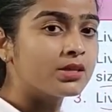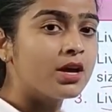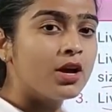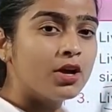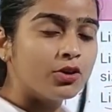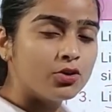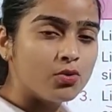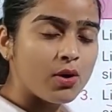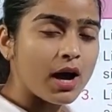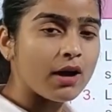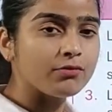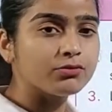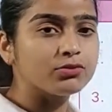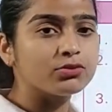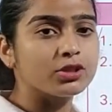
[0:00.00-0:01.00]
You have to
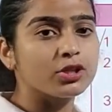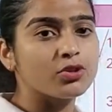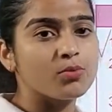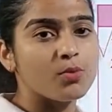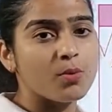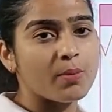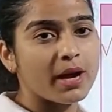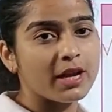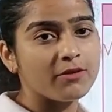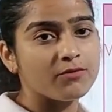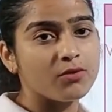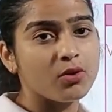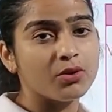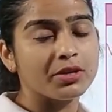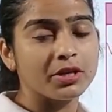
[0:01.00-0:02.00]
take your mobile
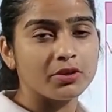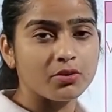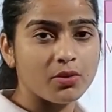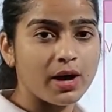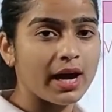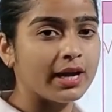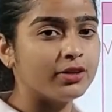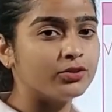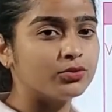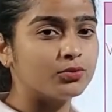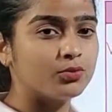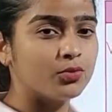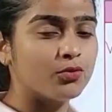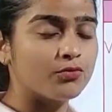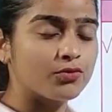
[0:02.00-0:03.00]
phone in your hand to
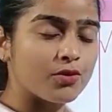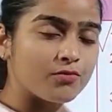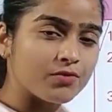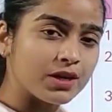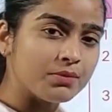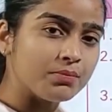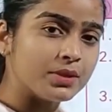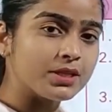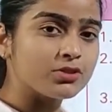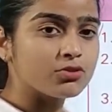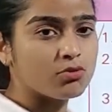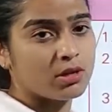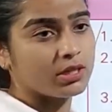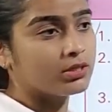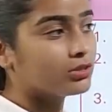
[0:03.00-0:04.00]
move from one place to
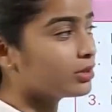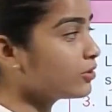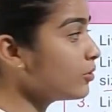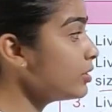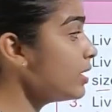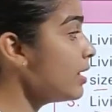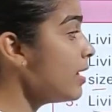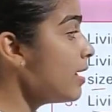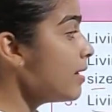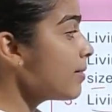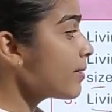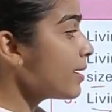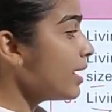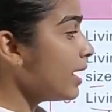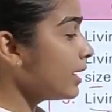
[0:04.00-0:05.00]
another
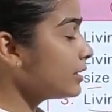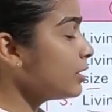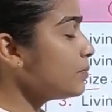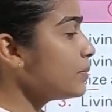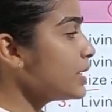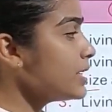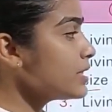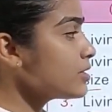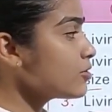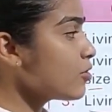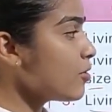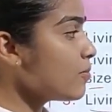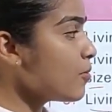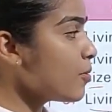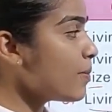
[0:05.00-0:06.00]
place. Your
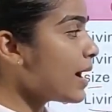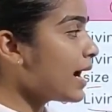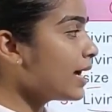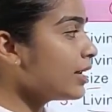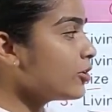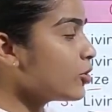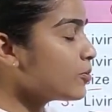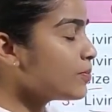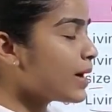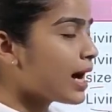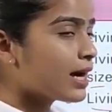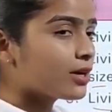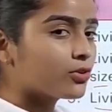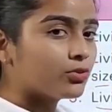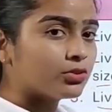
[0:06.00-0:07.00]
mobile, your bag
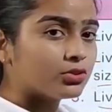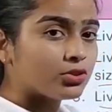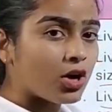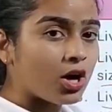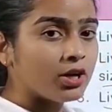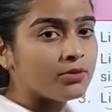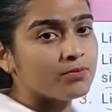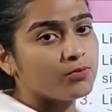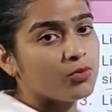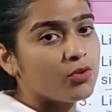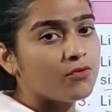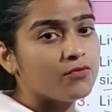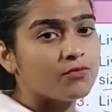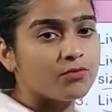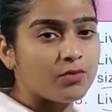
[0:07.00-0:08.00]
could not move
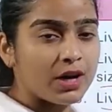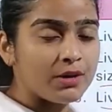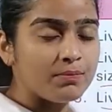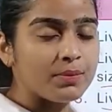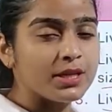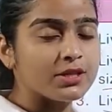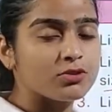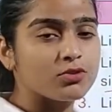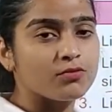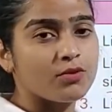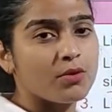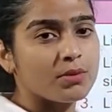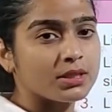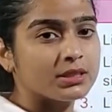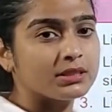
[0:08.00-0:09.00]
one place to from
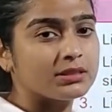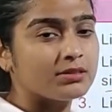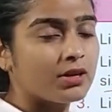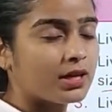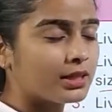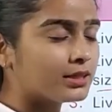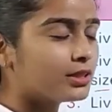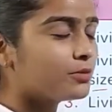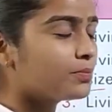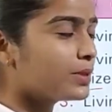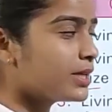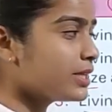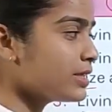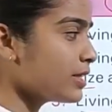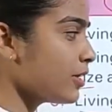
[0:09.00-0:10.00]
another place
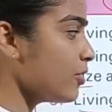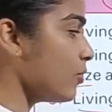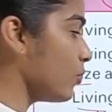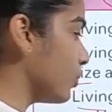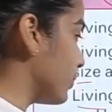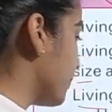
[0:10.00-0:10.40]
their own.